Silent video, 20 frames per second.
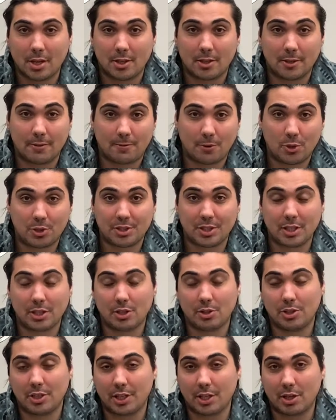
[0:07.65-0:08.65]
The first thing
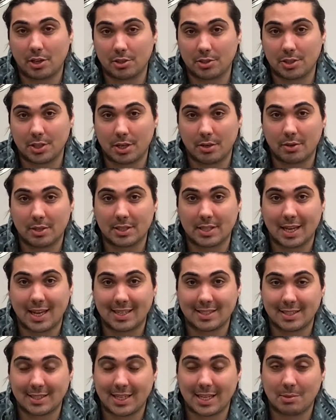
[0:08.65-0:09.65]
you need to consider is,
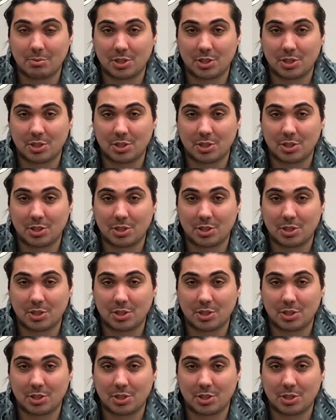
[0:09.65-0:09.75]
as the name